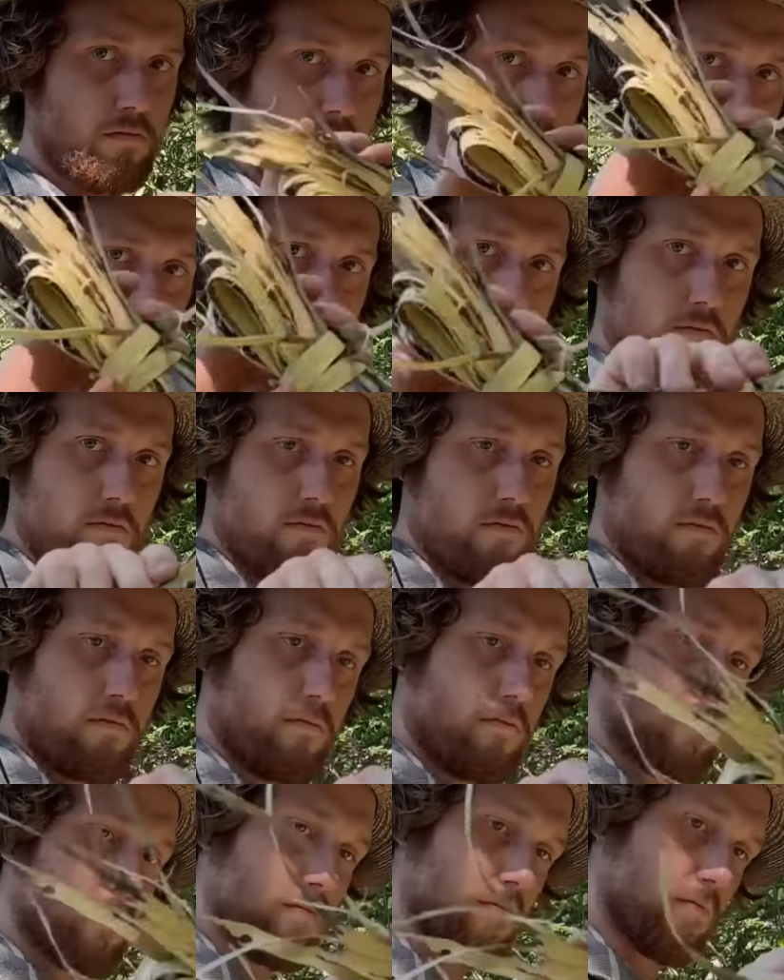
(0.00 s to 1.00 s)
another
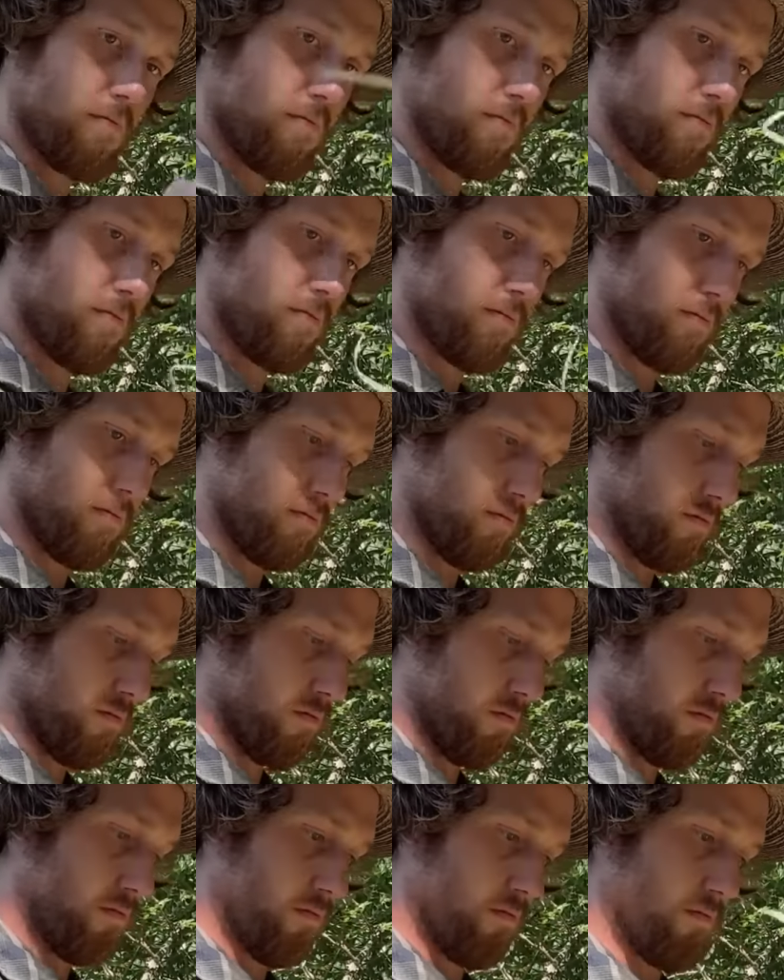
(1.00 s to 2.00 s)
washable leather,
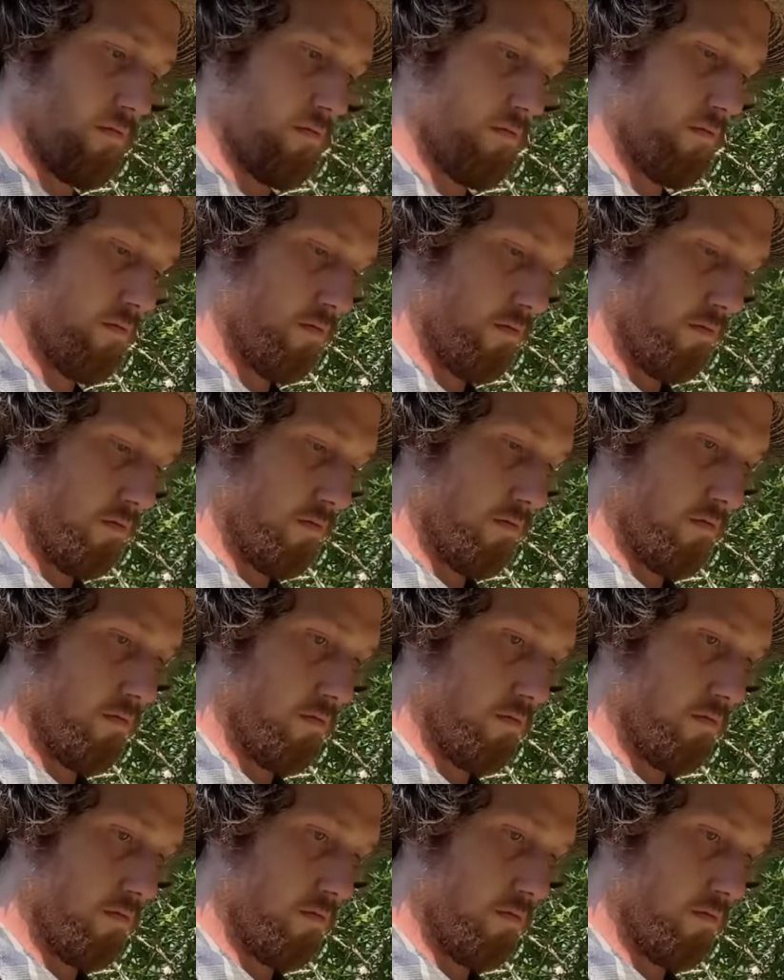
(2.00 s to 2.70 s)
although you may need to